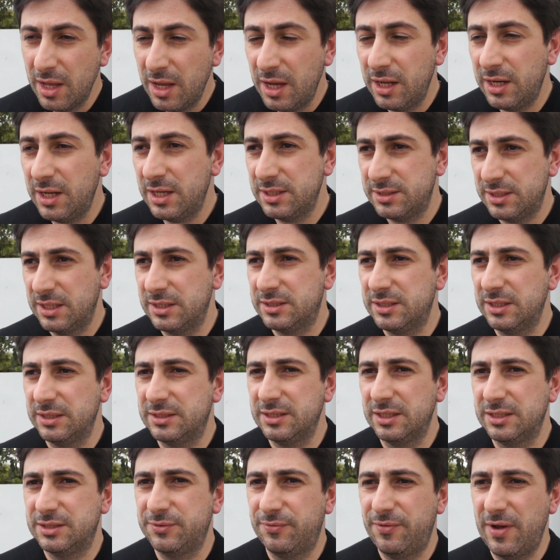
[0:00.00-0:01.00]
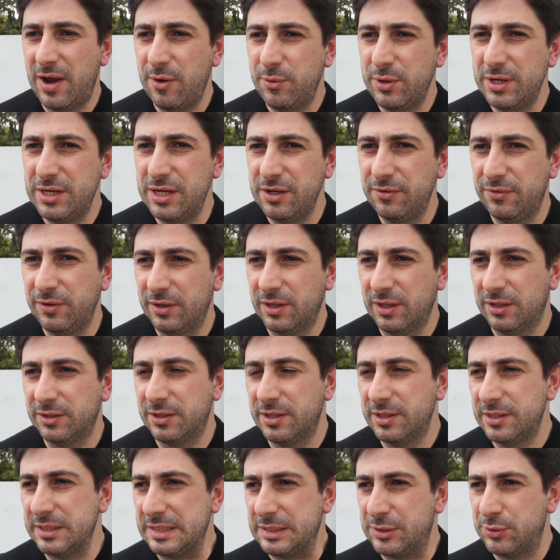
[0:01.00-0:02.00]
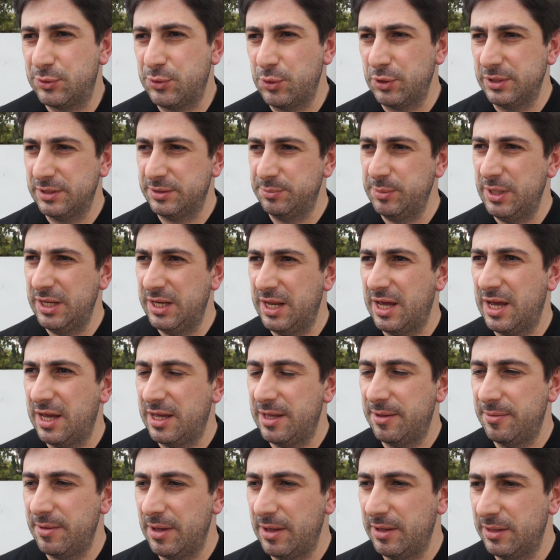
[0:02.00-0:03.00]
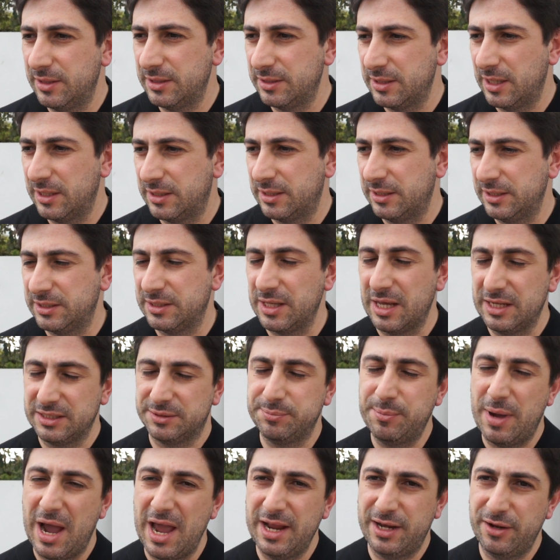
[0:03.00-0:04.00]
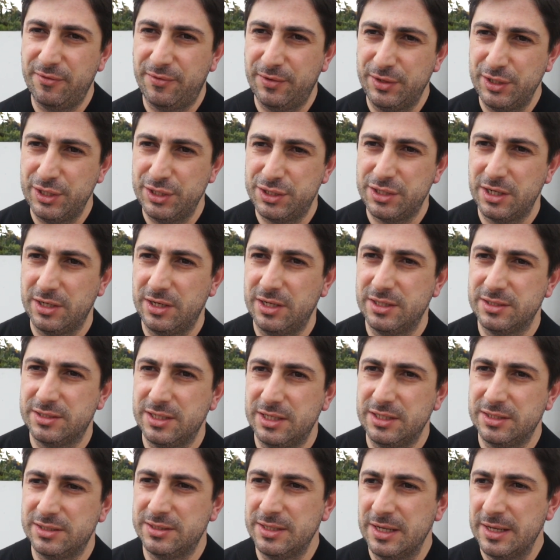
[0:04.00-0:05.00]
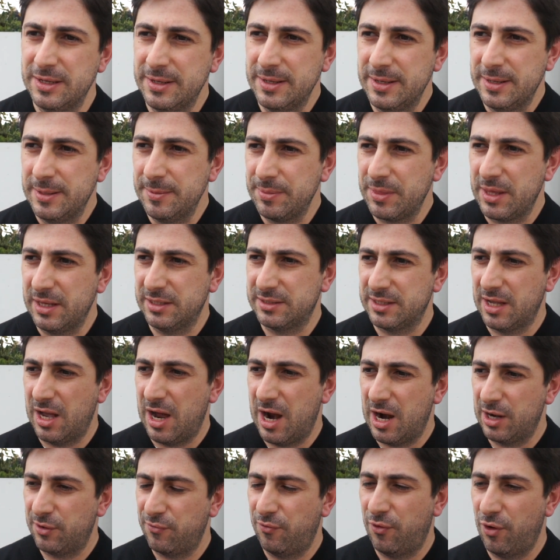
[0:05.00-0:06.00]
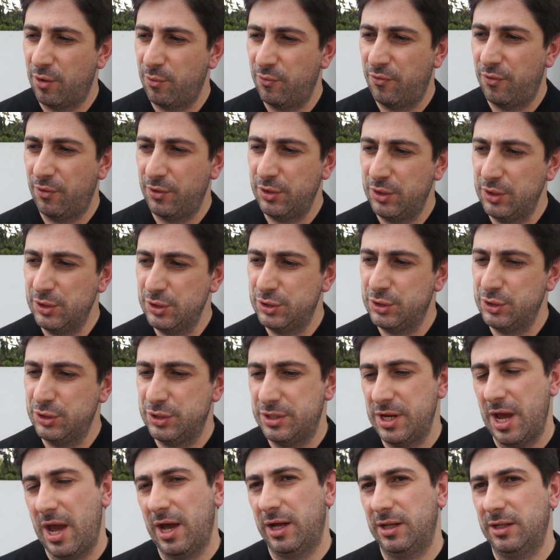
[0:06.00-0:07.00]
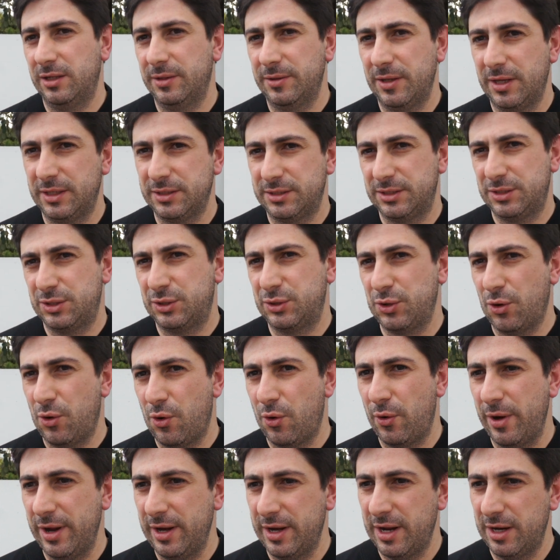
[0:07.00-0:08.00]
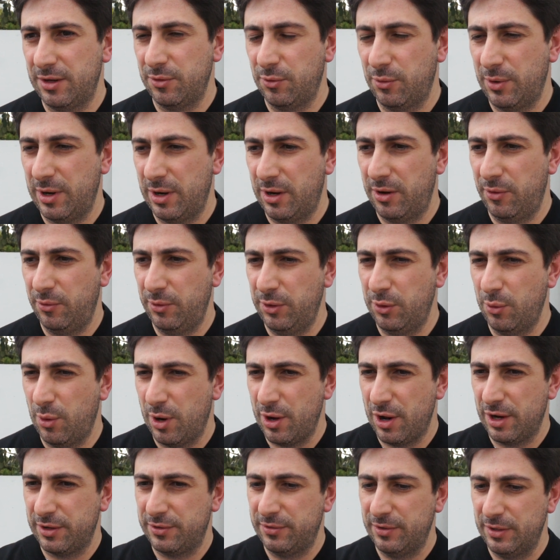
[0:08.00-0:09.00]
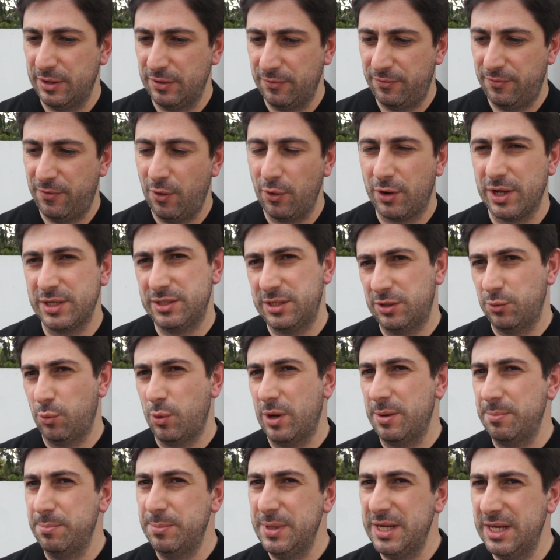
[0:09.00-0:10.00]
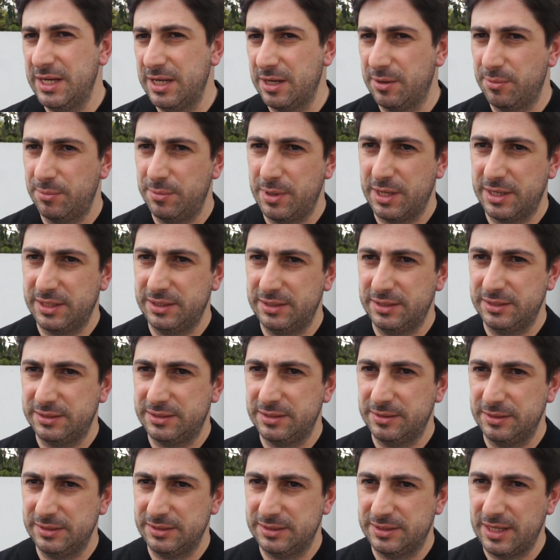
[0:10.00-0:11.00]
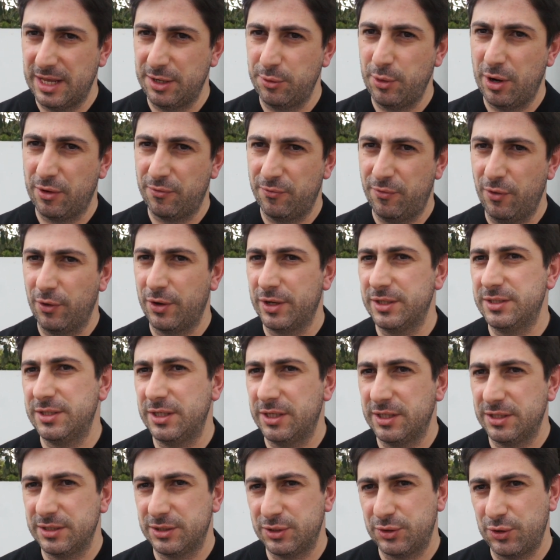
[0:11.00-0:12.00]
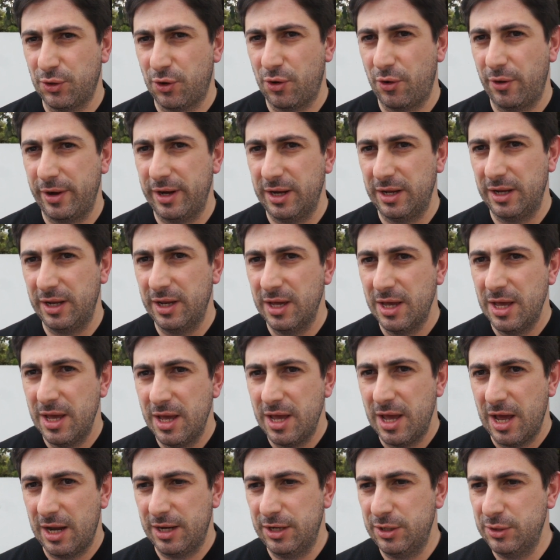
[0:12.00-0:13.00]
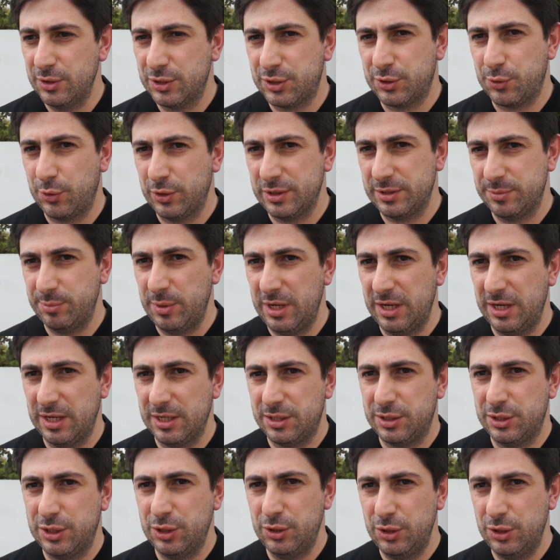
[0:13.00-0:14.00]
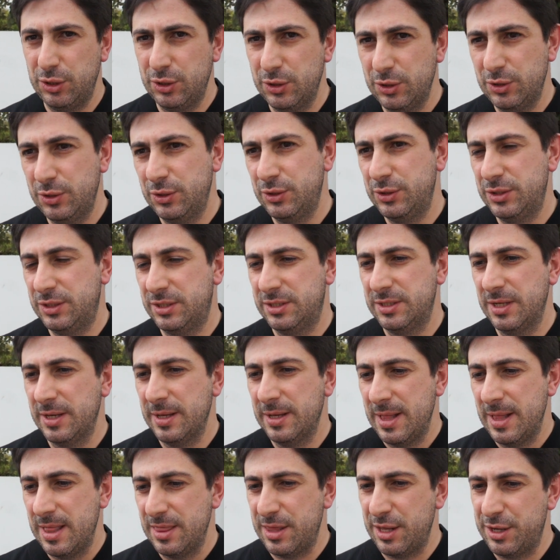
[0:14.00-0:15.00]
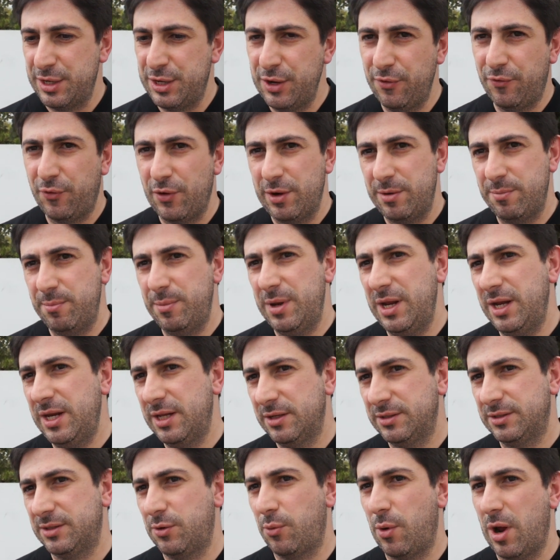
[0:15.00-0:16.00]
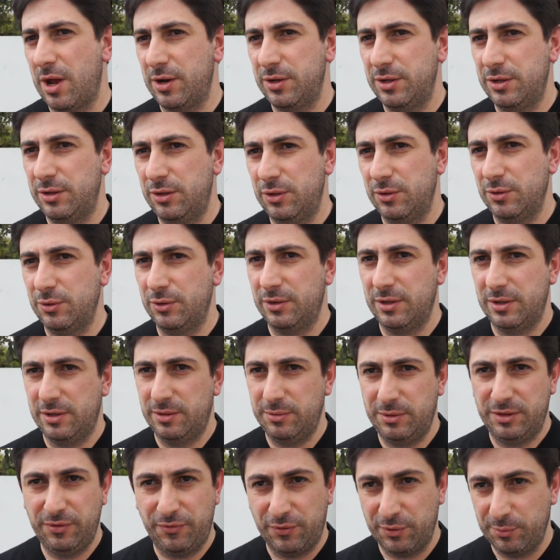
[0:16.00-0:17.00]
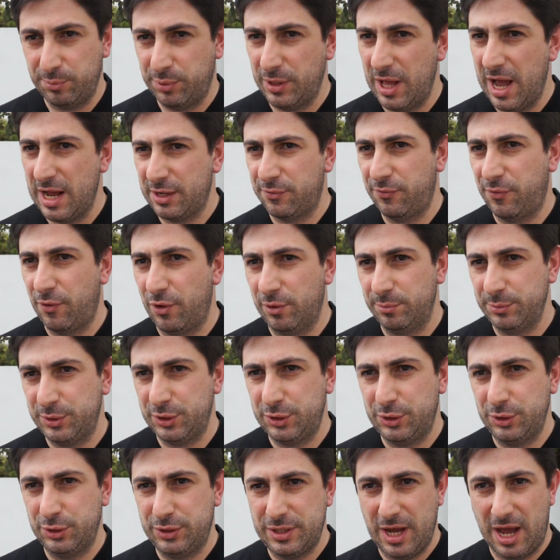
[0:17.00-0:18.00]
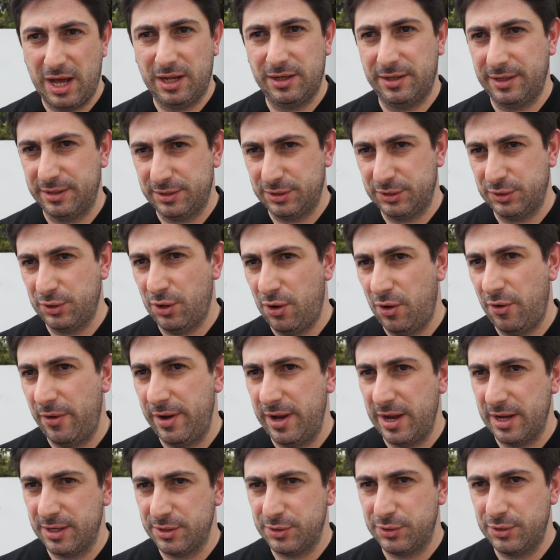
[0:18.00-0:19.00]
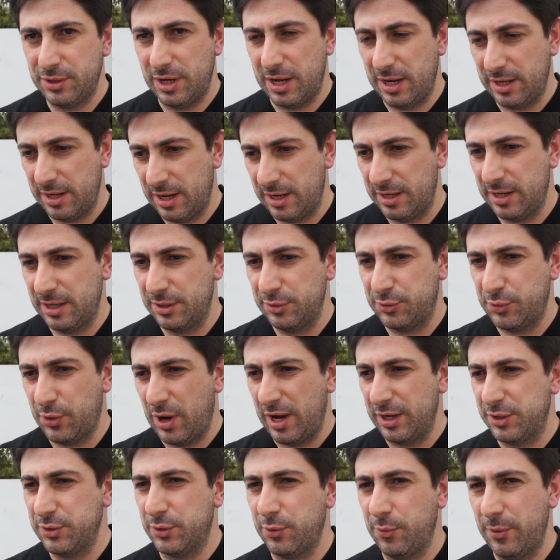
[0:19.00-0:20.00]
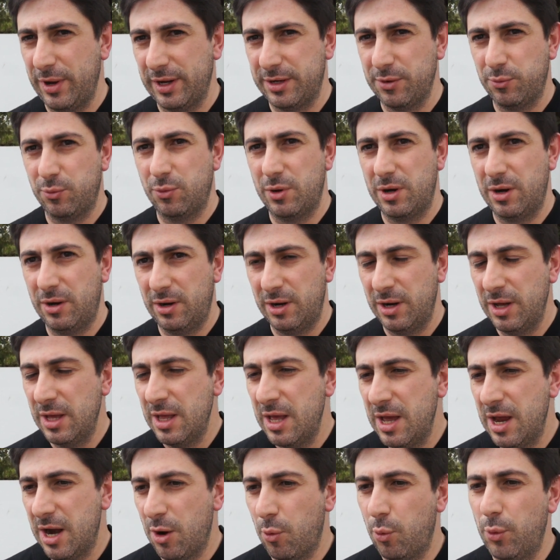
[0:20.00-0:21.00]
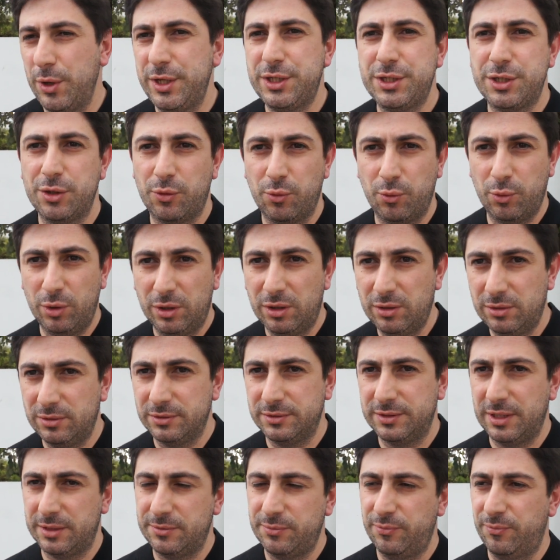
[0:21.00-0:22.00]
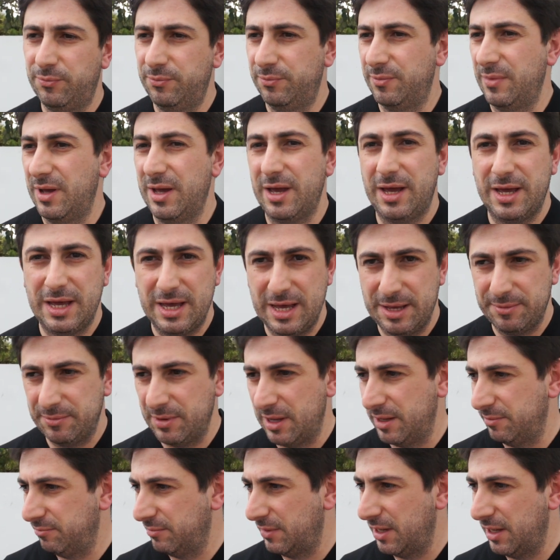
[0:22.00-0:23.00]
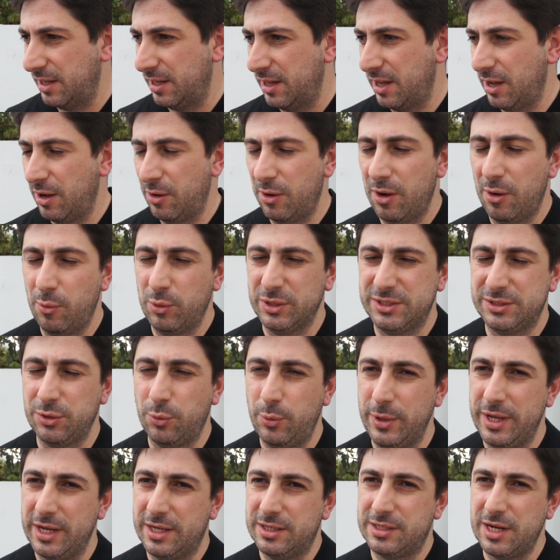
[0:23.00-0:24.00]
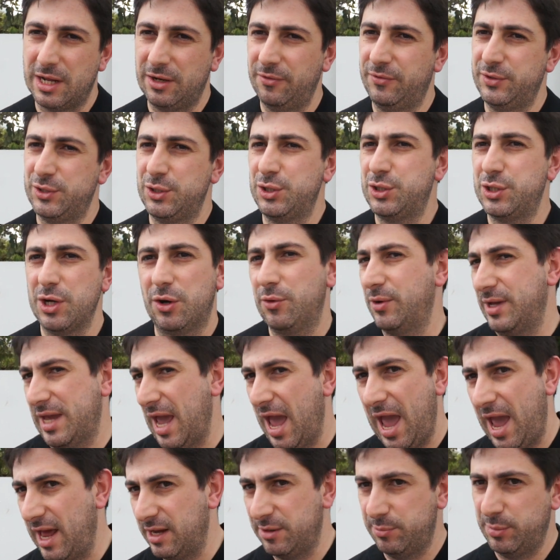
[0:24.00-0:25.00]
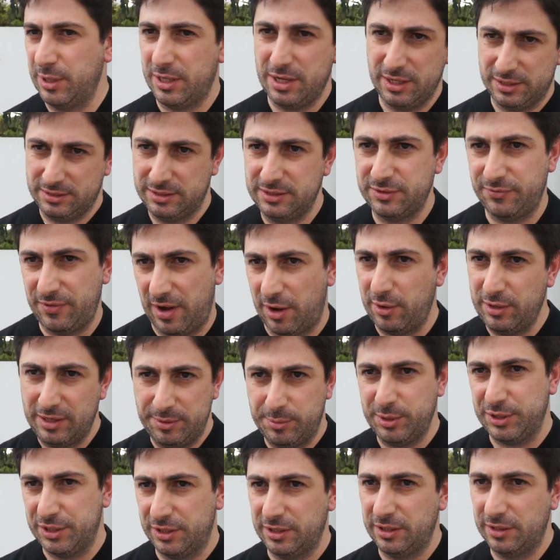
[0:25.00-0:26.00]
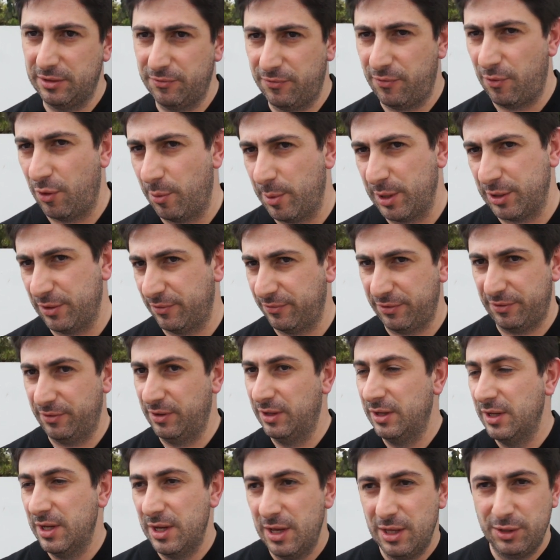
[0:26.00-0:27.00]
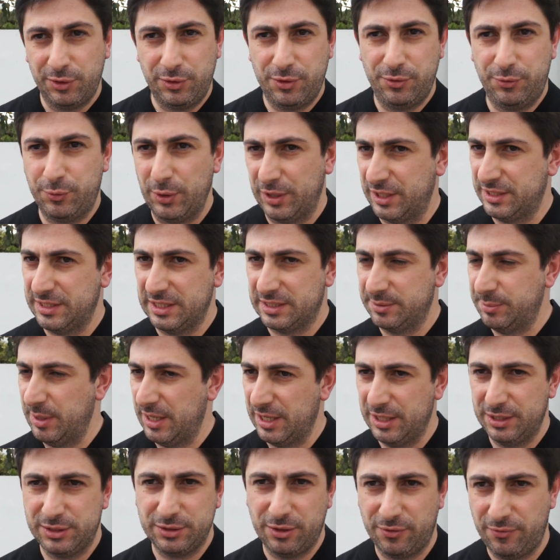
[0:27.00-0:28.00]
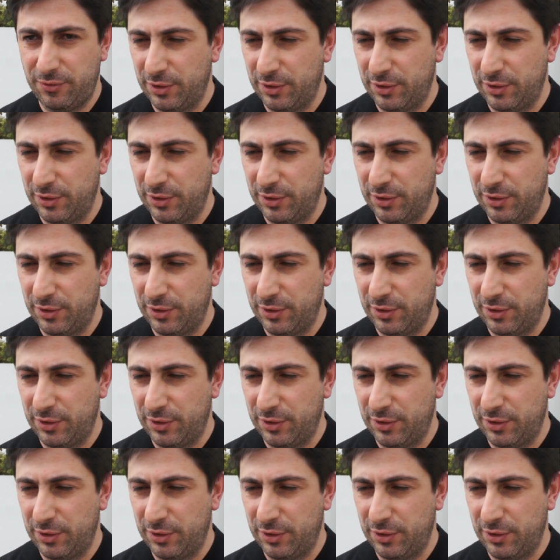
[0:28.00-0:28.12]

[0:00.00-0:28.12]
It is. It's very difficult. Transmedia, at least as my definition, is an art form for you to tell a story that where you are not focusing on one medium, but instead you are focusing on the story, and you use transmedia to use the different medias around you, the different platforms to tell that story and try to create a richer world that once a week television show can't, because it's very limited in the format of the 26 minutes or